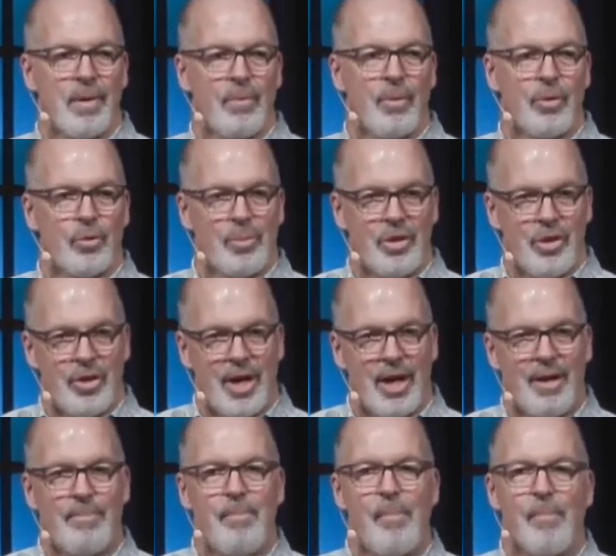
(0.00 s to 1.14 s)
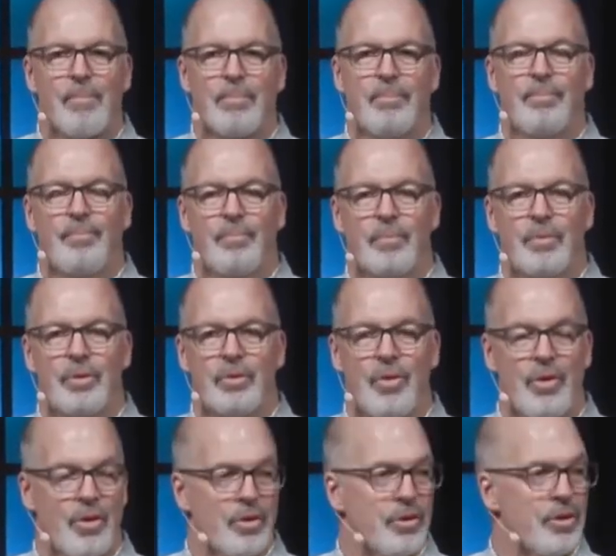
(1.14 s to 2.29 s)
which will be shed so
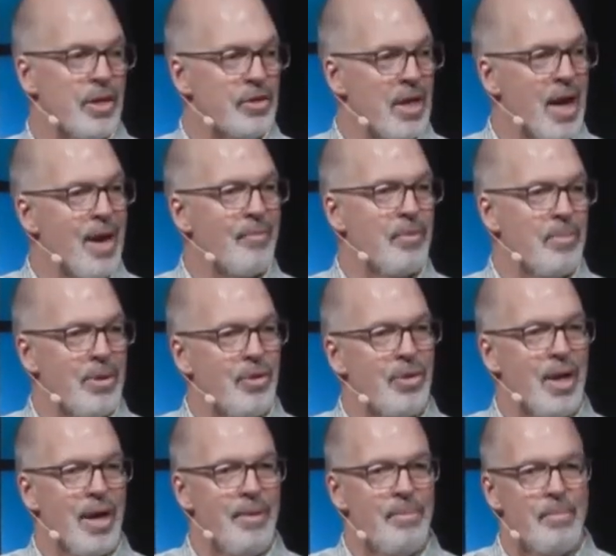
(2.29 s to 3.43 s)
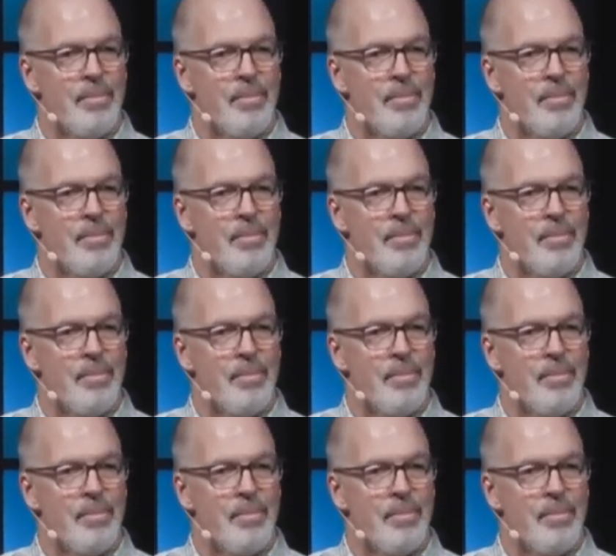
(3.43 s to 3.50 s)
that yours doesn't have to be shed.